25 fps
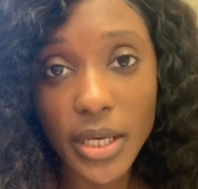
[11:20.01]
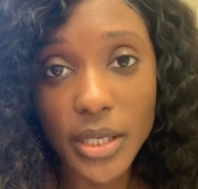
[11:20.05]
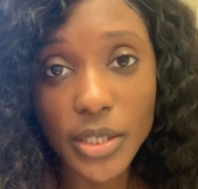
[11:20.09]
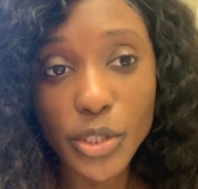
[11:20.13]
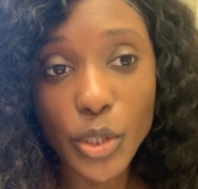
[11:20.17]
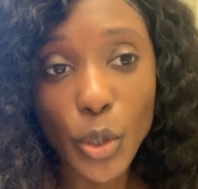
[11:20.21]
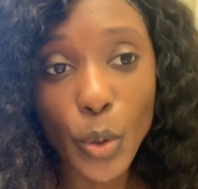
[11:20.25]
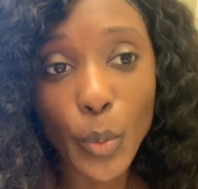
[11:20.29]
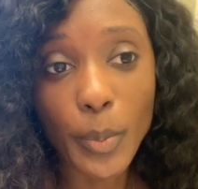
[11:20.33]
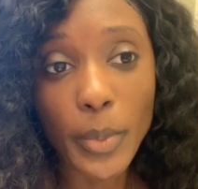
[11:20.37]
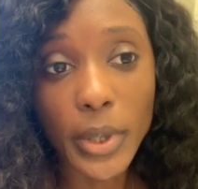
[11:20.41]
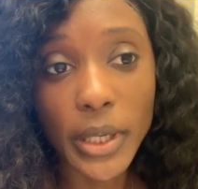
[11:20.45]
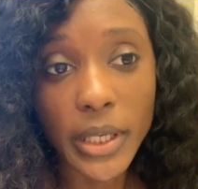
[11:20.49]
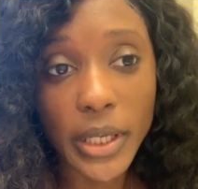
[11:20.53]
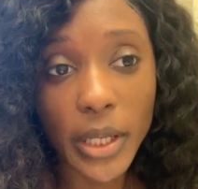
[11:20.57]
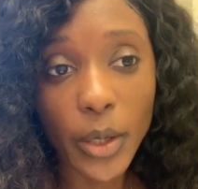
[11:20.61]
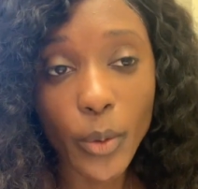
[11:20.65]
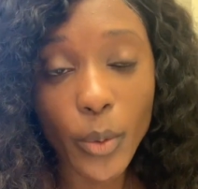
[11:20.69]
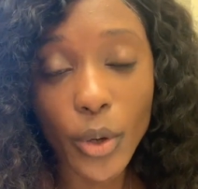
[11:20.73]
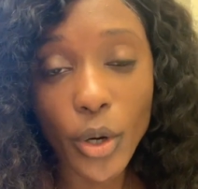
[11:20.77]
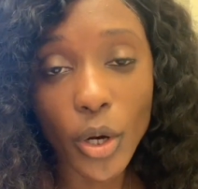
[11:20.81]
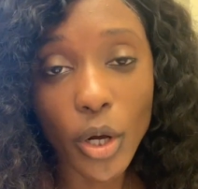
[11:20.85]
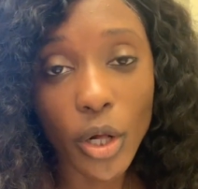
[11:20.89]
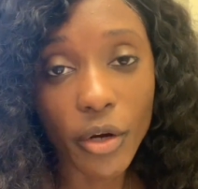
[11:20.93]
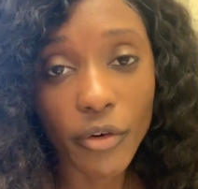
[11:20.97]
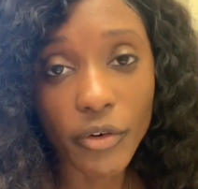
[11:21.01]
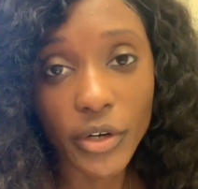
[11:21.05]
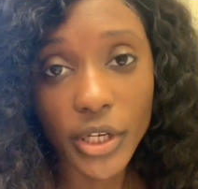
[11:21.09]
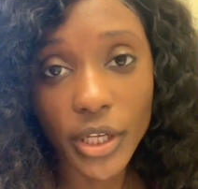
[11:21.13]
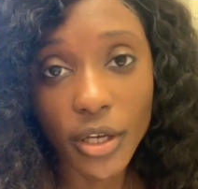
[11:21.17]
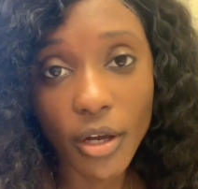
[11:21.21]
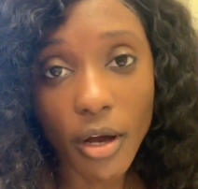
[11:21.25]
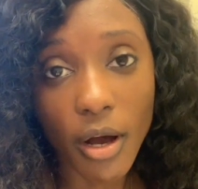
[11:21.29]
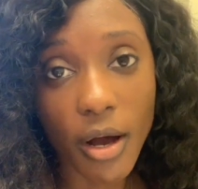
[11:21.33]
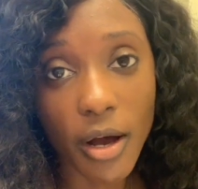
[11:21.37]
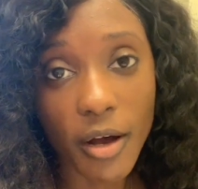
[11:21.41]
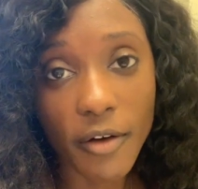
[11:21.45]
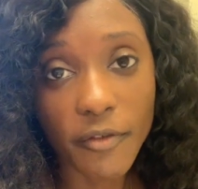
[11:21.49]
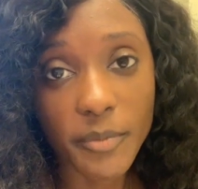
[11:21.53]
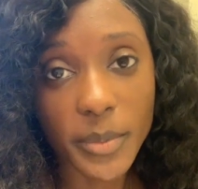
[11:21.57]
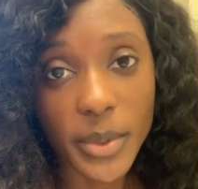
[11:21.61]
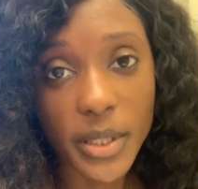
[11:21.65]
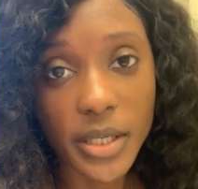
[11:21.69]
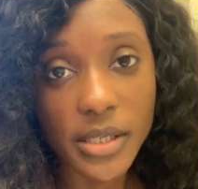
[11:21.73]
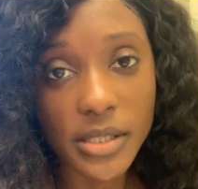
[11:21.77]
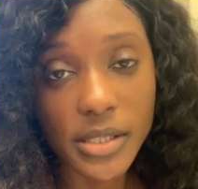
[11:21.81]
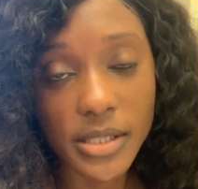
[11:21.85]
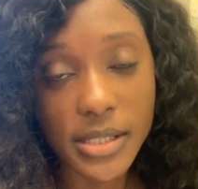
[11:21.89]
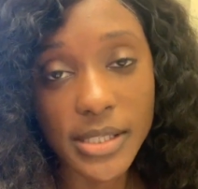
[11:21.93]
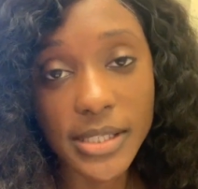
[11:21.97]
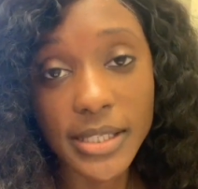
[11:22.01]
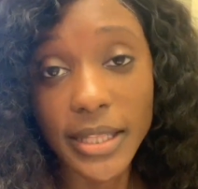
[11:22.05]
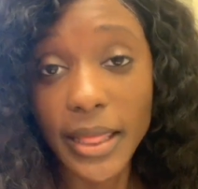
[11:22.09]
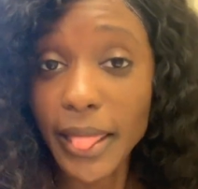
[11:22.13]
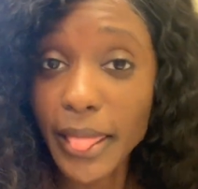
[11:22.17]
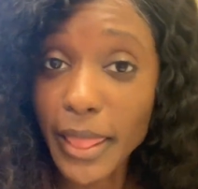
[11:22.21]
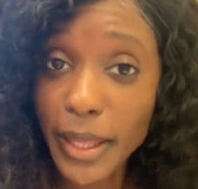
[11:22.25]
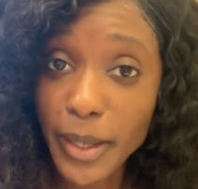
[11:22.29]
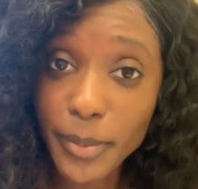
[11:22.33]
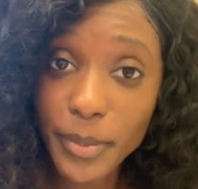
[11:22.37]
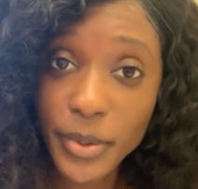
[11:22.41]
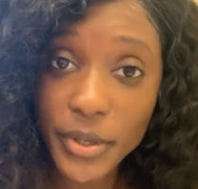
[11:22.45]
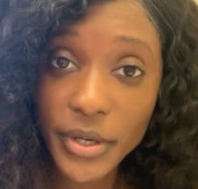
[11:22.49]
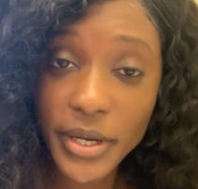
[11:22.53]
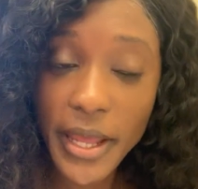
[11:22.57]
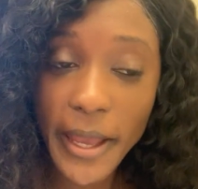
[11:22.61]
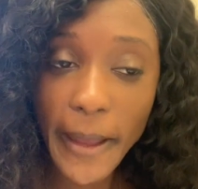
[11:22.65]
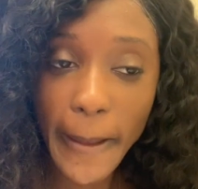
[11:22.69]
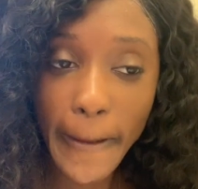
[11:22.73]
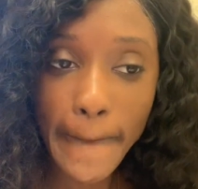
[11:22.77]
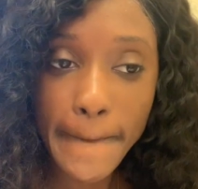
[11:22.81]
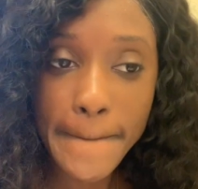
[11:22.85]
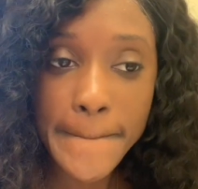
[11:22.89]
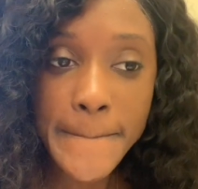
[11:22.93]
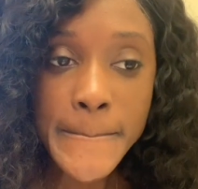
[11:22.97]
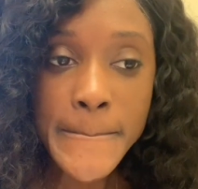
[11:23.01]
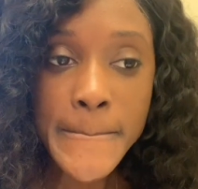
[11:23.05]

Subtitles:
So Monday we're already off because it's Labor Day,